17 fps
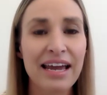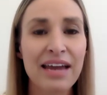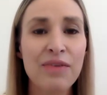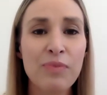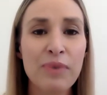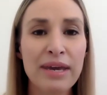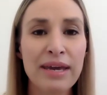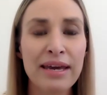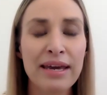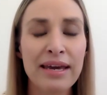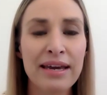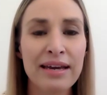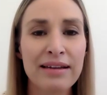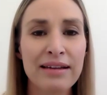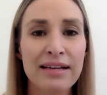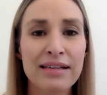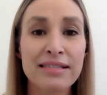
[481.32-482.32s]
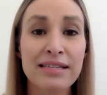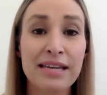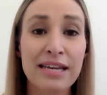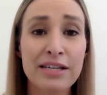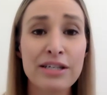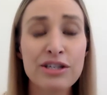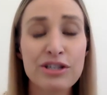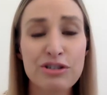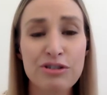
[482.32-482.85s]
And we, as an
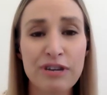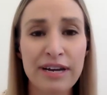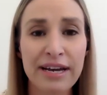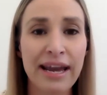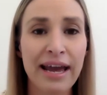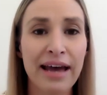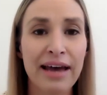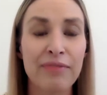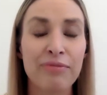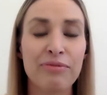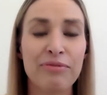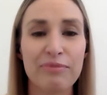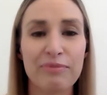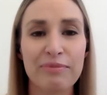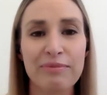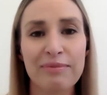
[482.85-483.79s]
industry, have